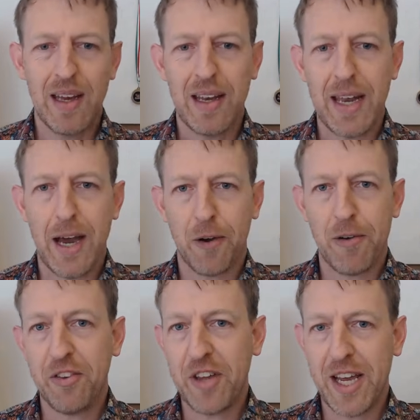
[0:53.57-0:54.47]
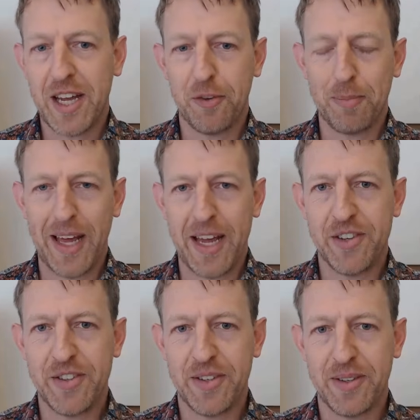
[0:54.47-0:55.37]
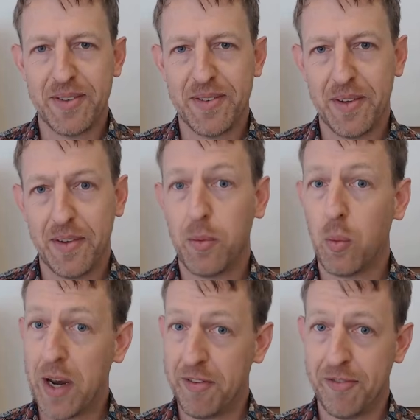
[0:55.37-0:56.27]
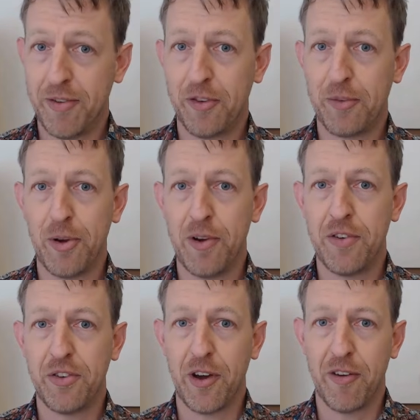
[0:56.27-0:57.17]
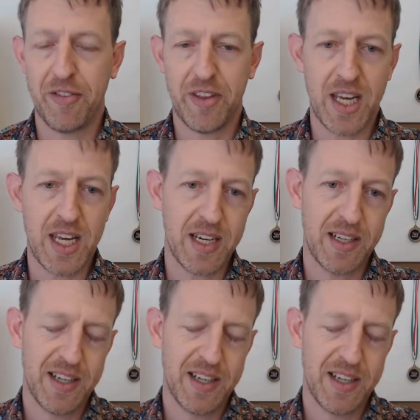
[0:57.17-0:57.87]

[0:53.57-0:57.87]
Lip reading: Now Chris here has played one of the first moves of the